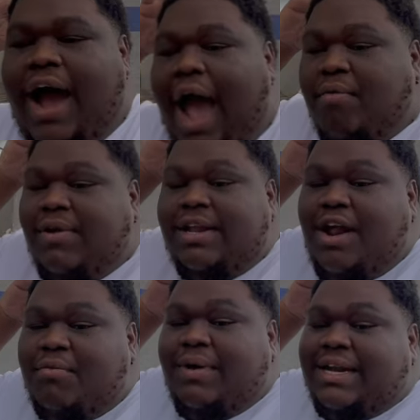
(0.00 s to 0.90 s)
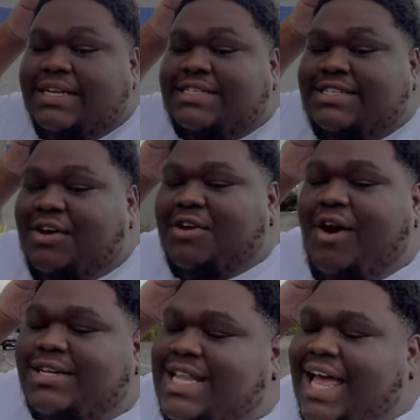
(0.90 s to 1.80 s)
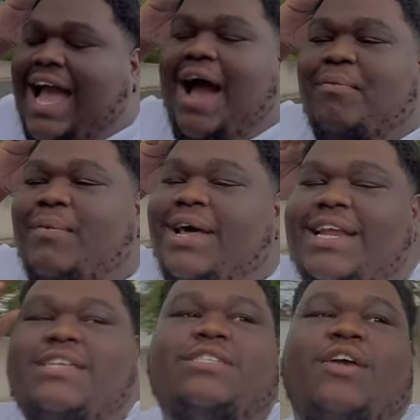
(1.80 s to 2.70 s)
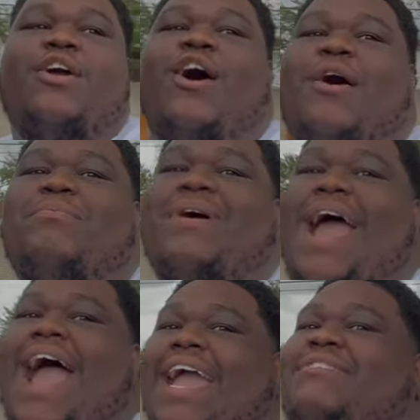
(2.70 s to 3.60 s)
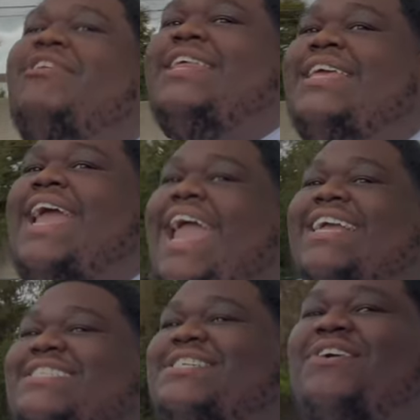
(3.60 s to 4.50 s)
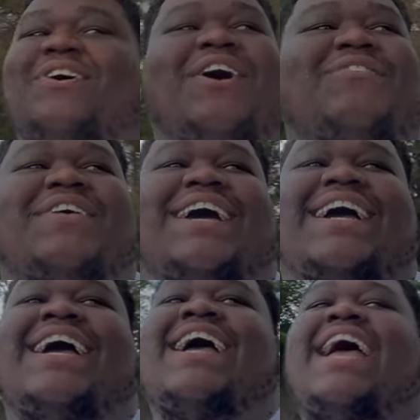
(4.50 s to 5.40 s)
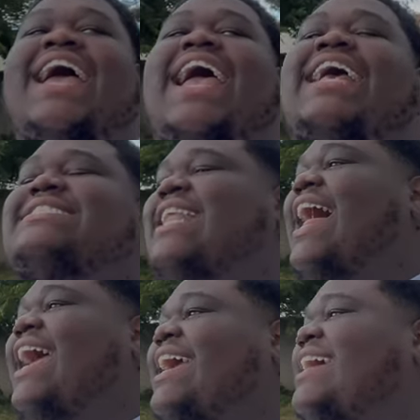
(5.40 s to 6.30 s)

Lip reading: I really don't wanna show y'all. It's like I wanna show y'all, but I really can't show y'all, but it's like,